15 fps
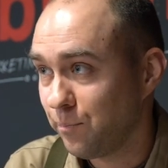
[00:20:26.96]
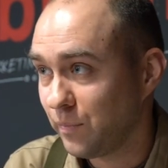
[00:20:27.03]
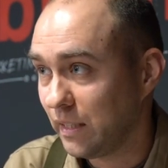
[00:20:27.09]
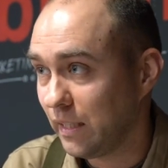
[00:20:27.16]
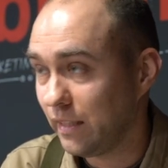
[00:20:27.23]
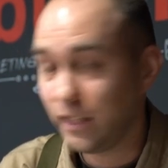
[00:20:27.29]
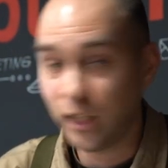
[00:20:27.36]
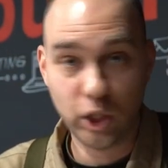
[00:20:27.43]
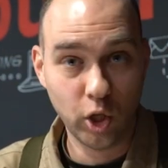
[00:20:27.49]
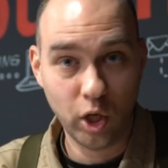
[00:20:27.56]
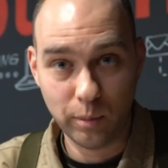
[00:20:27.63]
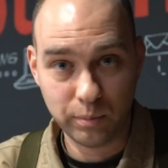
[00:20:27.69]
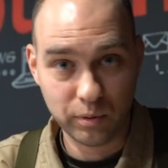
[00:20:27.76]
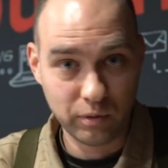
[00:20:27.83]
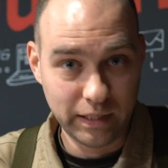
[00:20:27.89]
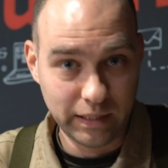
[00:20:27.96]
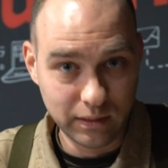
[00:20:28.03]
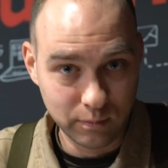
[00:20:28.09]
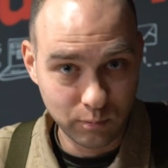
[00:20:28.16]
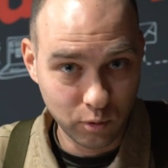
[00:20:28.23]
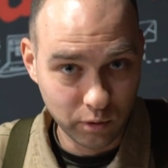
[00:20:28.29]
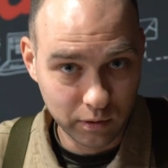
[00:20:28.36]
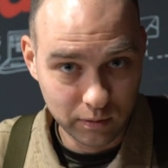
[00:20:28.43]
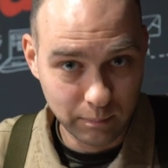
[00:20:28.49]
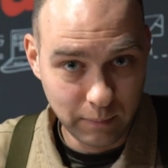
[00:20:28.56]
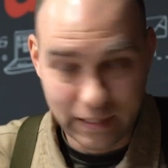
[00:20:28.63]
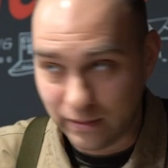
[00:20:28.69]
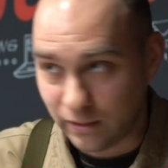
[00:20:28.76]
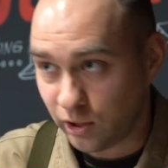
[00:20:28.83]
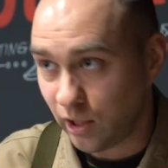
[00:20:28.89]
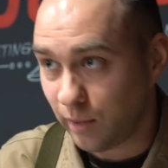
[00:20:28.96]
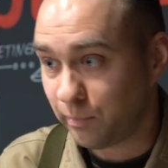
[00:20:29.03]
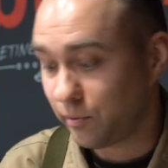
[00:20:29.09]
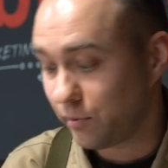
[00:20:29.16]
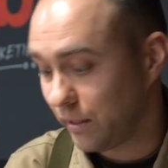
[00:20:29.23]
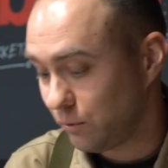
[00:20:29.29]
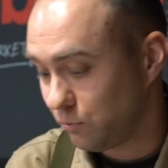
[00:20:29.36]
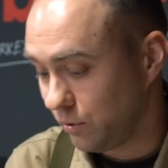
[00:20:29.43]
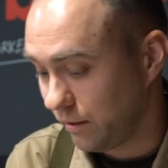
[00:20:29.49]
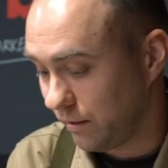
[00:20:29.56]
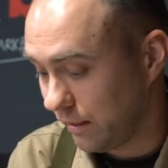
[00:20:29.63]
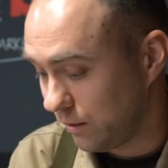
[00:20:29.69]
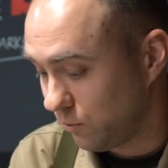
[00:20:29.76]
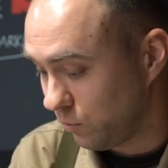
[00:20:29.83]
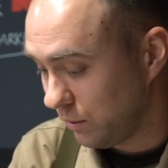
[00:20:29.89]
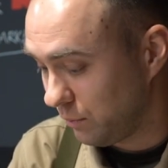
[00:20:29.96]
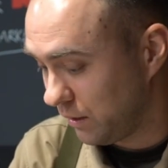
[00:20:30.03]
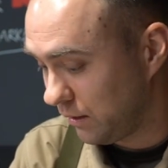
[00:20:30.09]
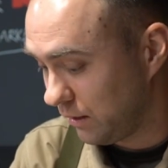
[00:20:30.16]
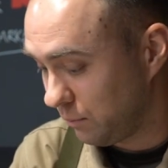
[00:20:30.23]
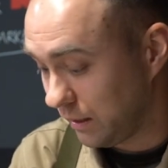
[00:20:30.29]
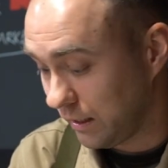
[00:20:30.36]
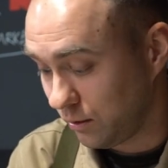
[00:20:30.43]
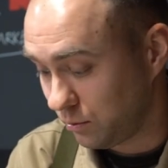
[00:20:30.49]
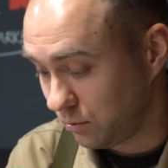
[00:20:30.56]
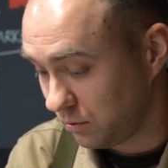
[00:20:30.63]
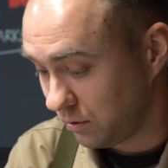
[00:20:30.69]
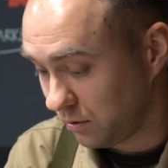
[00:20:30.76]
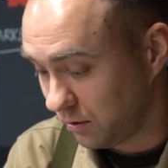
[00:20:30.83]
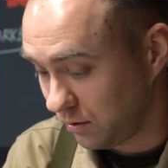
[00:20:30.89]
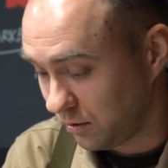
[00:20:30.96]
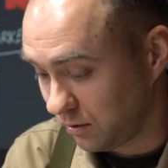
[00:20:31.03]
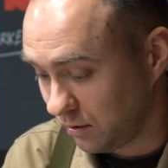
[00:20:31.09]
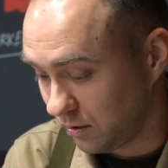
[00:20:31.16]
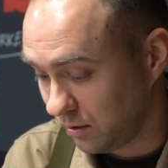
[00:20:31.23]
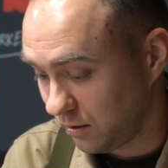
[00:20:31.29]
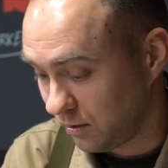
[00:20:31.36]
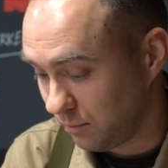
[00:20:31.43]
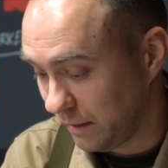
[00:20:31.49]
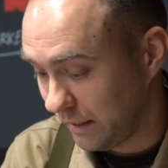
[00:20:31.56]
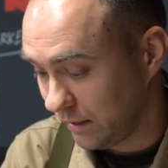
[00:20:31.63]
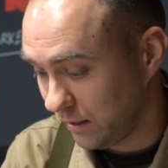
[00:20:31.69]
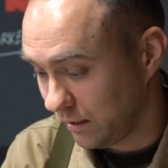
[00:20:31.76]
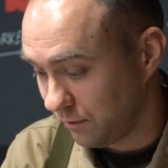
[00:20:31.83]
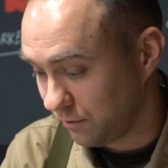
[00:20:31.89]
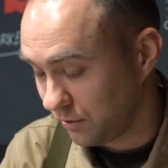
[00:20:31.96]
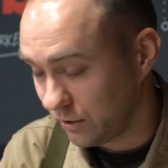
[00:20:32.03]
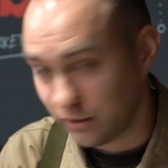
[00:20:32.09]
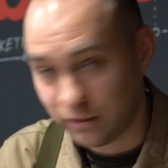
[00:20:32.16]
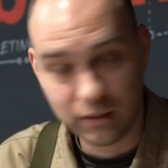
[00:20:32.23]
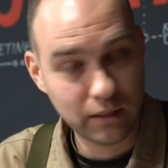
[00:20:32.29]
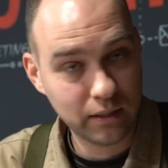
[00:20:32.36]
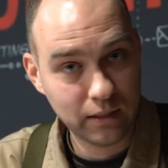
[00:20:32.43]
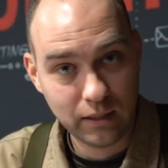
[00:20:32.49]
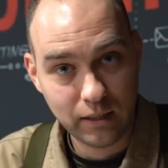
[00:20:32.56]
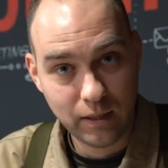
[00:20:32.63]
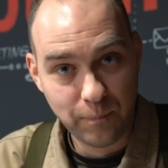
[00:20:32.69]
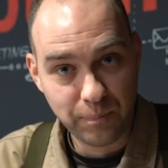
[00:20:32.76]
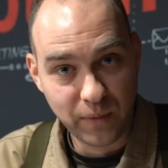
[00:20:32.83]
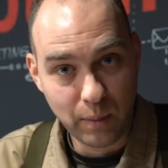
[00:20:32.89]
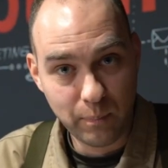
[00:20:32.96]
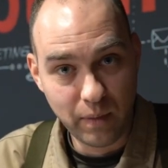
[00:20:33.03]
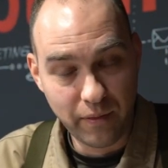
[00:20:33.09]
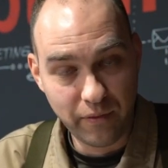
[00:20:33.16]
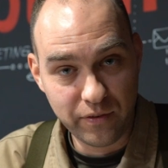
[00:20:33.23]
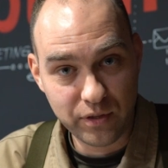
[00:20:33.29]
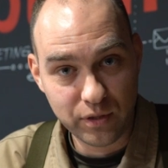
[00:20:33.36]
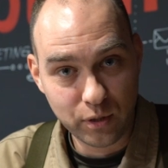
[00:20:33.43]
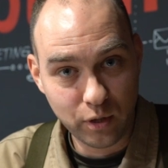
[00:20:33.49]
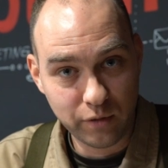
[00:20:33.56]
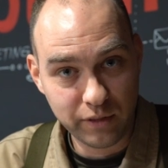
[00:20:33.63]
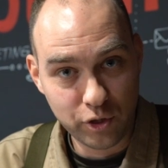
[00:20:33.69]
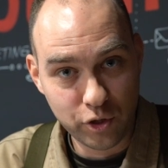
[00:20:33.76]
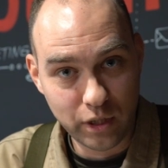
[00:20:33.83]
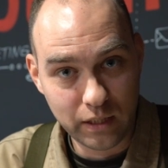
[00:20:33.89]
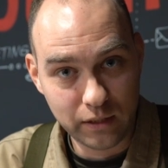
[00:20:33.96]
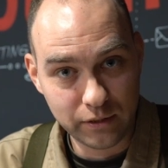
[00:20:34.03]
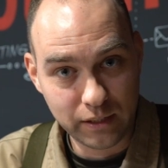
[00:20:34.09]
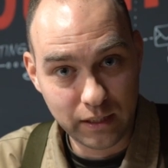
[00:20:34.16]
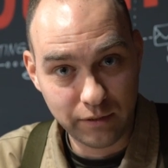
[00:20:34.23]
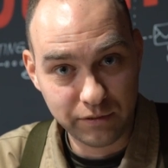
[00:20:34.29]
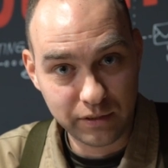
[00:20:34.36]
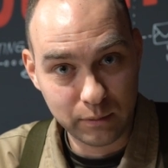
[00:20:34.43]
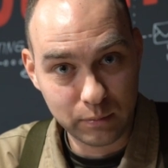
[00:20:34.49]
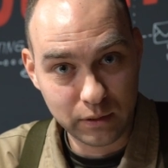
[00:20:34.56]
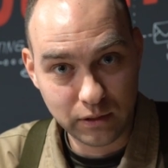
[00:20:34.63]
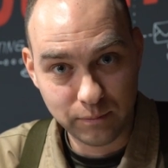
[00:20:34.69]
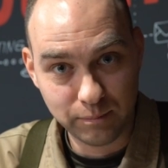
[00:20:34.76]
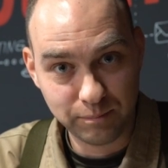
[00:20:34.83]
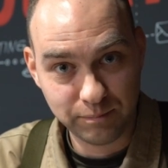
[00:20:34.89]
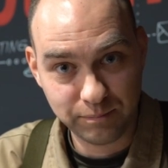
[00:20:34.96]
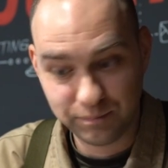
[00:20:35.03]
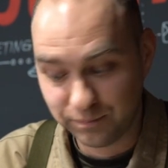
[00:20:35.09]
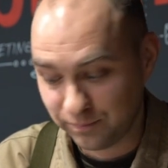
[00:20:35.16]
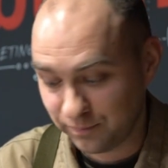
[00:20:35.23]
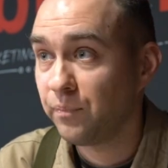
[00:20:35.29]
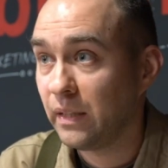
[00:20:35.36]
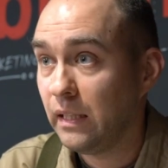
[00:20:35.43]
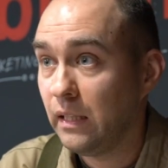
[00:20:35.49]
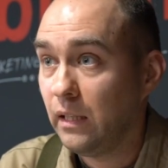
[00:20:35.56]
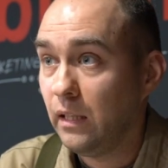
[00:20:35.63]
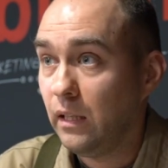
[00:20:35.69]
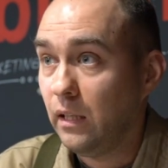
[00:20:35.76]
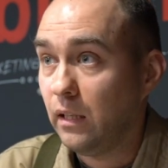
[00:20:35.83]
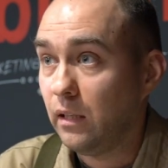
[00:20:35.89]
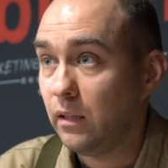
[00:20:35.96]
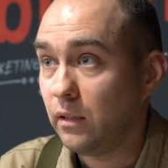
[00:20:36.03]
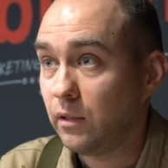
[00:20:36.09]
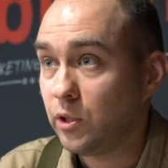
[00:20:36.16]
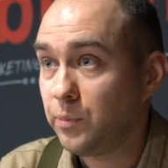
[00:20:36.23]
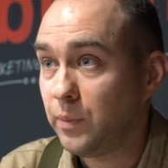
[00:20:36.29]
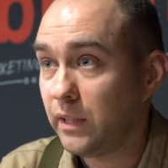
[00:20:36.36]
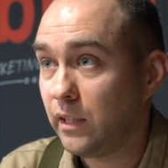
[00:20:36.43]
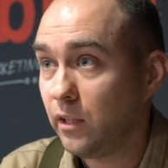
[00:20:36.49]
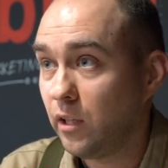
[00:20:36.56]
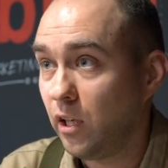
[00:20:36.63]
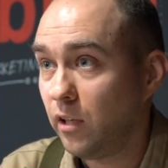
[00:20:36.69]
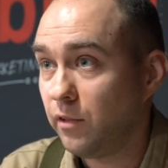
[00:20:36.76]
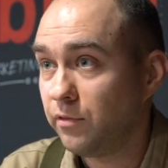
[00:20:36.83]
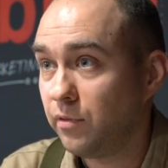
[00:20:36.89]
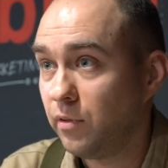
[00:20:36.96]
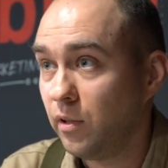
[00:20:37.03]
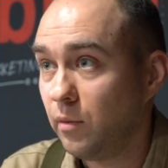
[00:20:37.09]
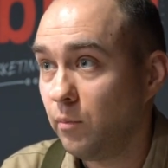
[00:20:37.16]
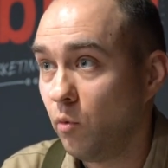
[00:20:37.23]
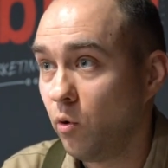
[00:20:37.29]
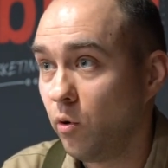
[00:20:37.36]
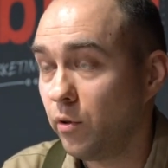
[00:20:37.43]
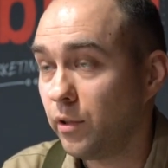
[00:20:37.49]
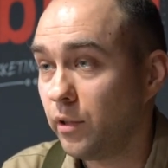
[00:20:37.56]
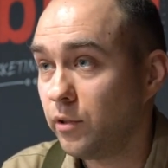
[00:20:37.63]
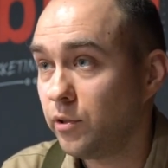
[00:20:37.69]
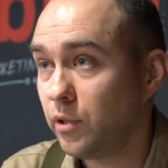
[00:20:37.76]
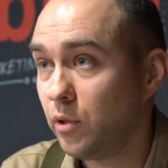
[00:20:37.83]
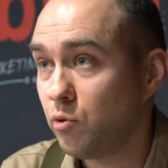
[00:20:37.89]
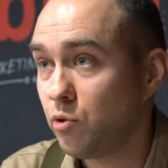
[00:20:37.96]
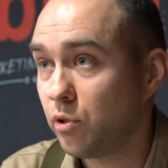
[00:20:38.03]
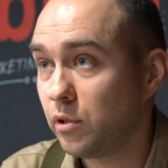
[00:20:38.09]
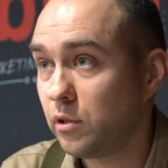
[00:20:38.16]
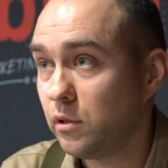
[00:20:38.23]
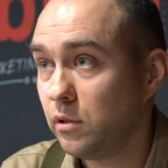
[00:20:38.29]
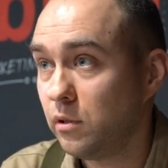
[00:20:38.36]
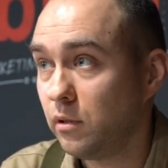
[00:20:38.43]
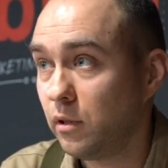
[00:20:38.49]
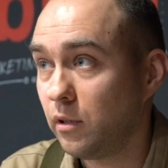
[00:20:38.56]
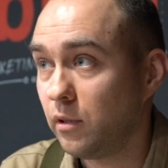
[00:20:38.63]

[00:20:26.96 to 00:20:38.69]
kind of cooperate, more men cooperate with their women about making the first months of a child comfortable. Speaking of more social